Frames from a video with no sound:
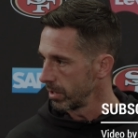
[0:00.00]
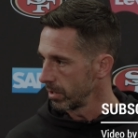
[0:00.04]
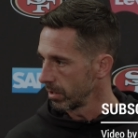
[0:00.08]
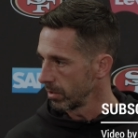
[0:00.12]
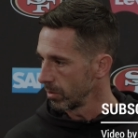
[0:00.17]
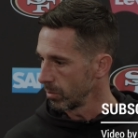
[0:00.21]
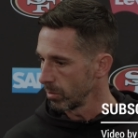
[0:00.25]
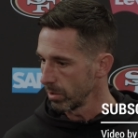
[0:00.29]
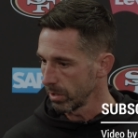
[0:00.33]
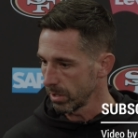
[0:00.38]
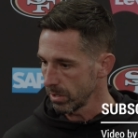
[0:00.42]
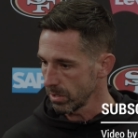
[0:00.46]
You're
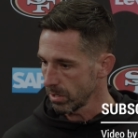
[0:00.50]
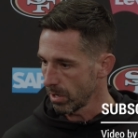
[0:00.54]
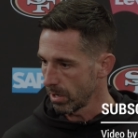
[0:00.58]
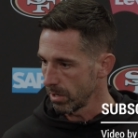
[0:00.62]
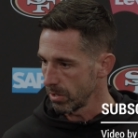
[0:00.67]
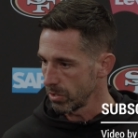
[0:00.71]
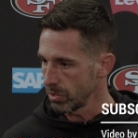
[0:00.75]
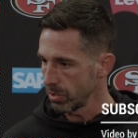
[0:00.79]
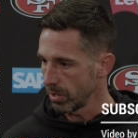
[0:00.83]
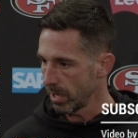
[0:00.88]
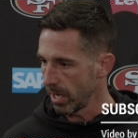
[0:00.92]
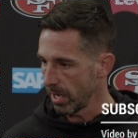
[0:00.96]
going to work as
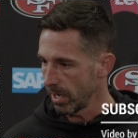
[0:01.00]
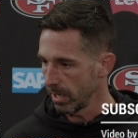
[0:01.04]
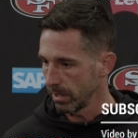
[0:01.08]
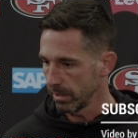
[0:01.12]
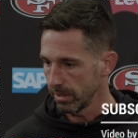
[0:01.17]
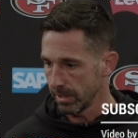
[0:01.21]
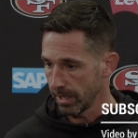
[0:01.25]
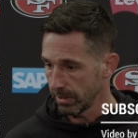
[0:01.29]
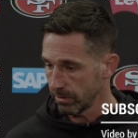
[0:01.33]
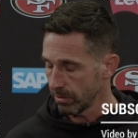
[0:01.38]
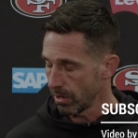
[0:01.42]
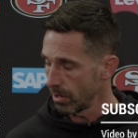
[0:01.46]
hard as you
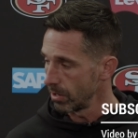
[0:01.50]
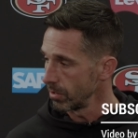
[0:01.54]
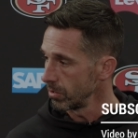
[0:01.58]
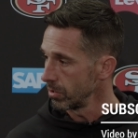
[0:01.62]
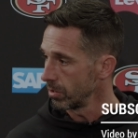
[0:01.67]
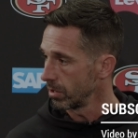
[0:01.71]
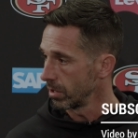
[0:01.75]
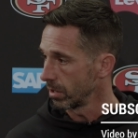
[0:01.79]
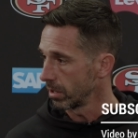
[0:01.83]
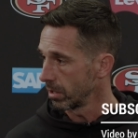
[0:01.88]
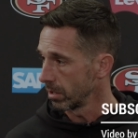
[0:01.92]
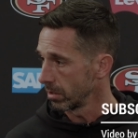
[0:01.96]
can. That's all you
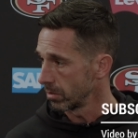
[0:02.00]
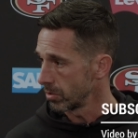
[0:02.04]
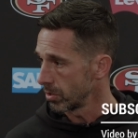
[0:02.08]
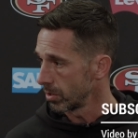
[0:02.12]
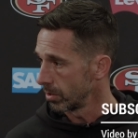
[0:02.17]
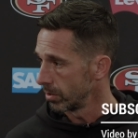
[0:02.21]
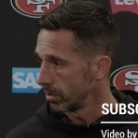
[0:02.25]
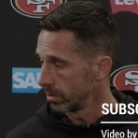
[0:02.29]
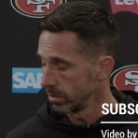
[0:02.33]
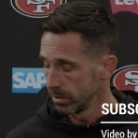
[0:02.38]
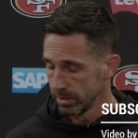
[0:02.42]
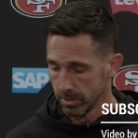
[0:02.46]
can
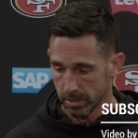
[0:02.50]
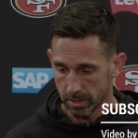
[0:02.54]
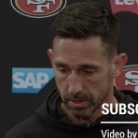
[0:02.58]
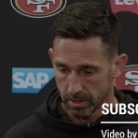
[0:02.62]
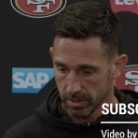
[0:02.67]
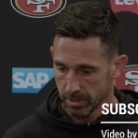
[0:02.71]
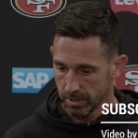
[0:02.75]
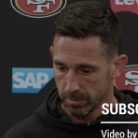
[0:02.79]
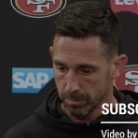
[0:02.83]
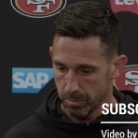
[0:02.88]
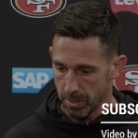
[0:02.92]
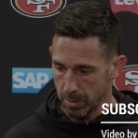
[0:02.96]
control.
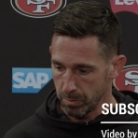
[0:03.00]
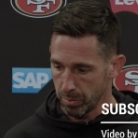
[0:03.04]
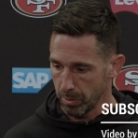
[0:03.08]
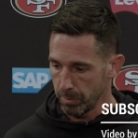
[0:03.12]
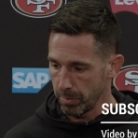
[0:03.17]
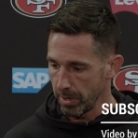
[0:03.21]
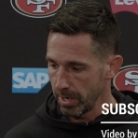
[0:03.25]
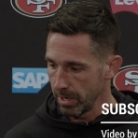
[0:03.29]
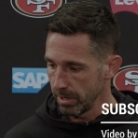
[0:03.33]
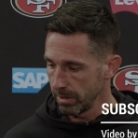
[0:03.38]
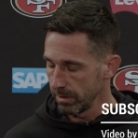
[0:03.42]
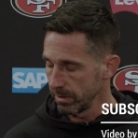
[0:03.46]
Be
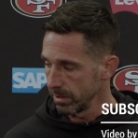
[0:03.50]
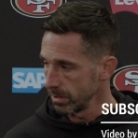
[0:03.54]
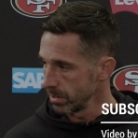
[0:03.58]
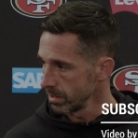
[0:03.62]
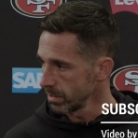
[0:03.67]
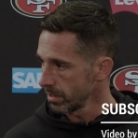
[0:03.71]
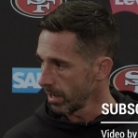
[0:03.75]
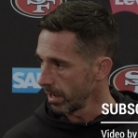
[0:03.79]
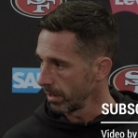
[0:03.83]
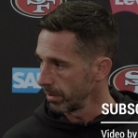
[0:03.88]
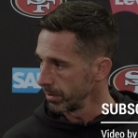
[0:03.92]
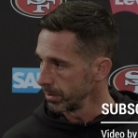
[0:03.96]
prepared and then
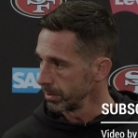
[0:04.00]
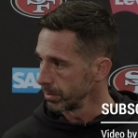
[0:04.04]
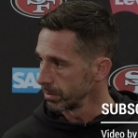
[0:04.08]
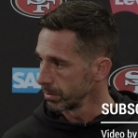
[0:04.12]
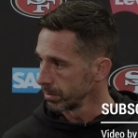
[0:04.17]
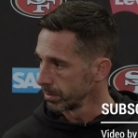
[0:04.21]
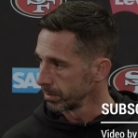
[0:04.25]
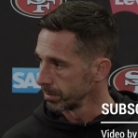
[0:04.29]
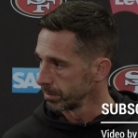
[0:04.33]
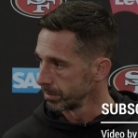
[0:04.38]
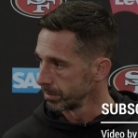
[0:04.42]
just cut it loose.